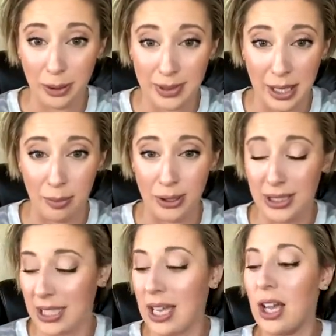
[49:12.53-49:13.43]
cream
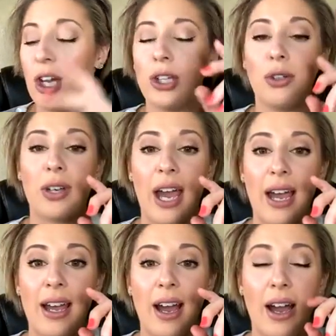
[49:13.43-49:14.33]
samples. You
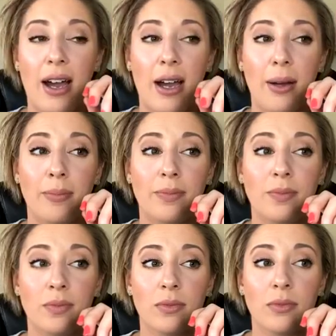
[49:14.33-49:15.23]
get um,